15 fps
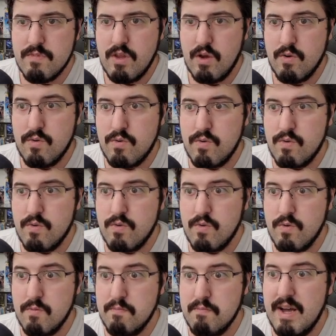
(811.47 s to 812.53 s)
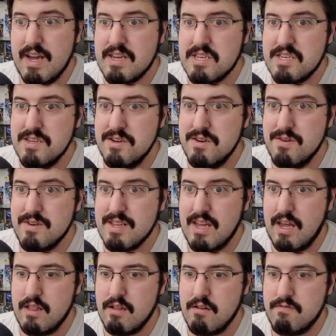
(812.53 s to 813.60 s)
Ooh, mech suit.
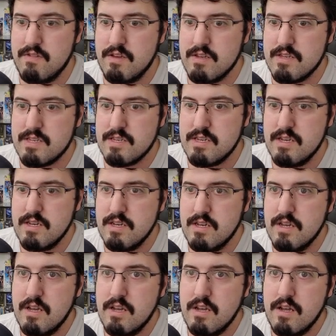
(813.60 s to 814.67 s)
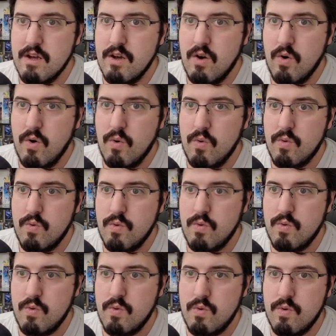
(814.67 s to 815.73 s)
I love this.
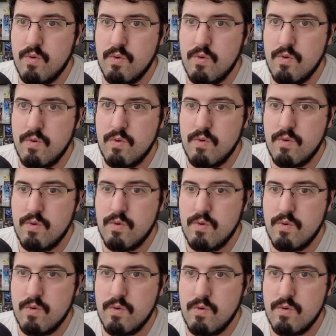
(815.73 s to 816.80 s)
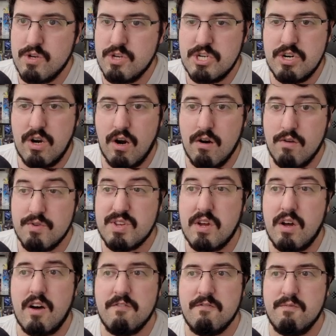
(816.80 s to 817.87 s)
Ooh, Charles
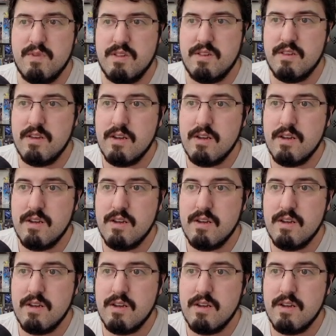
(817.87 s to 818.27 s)
Huffman.